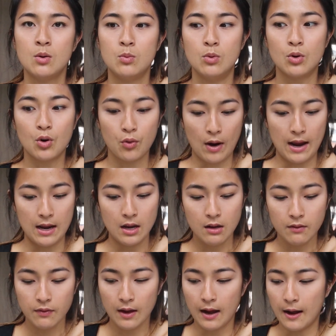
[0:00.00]
will
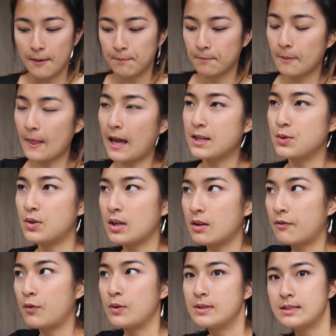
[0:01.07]
crave. I do think the
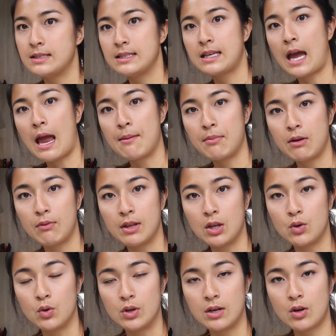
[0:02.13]
food can be really
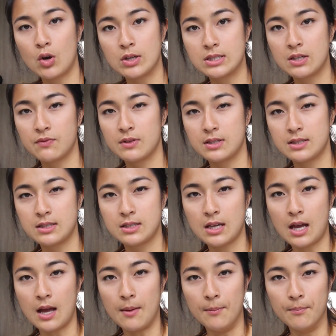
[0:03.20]
good across different
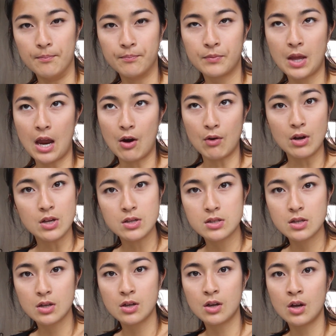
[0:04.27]

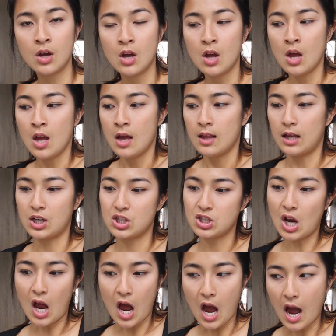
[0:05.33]
areas, like
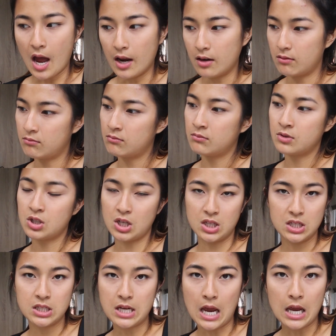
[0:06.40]
Shan,
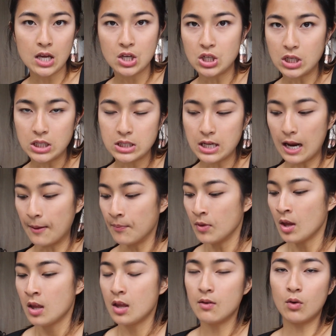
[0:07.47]
Chin State, Kachin State.
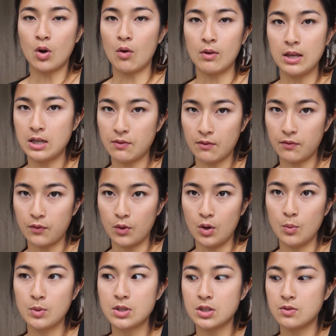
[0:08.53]
They've all got really different
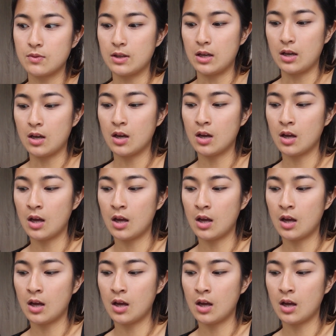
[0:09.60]
food, which is really